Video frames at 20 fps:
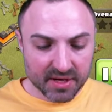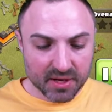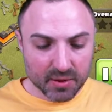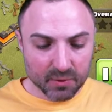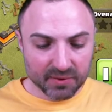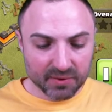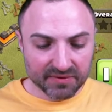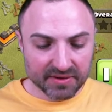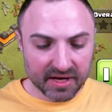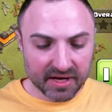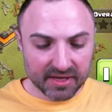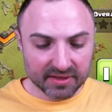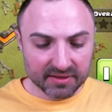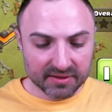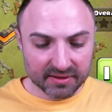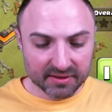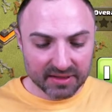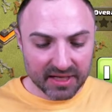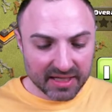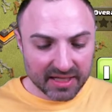We've
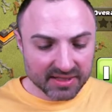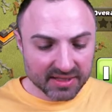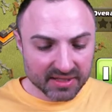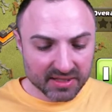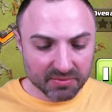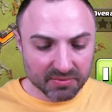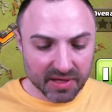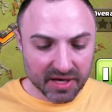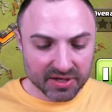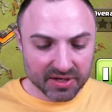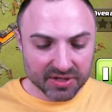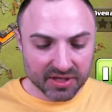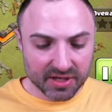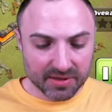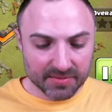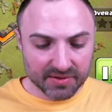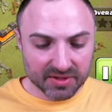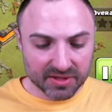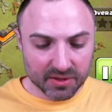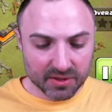got lots of splash
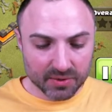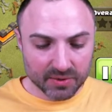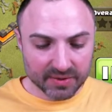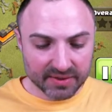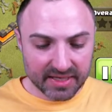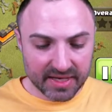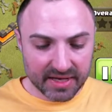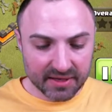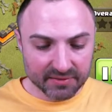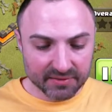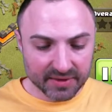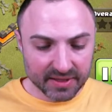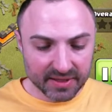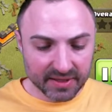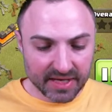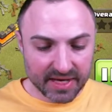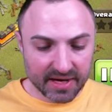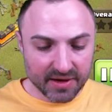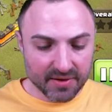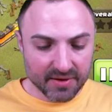damage going down right
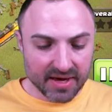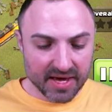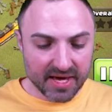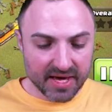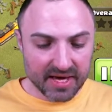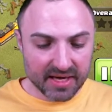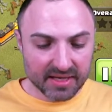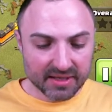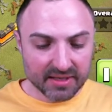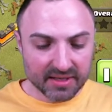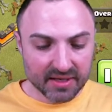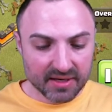now, and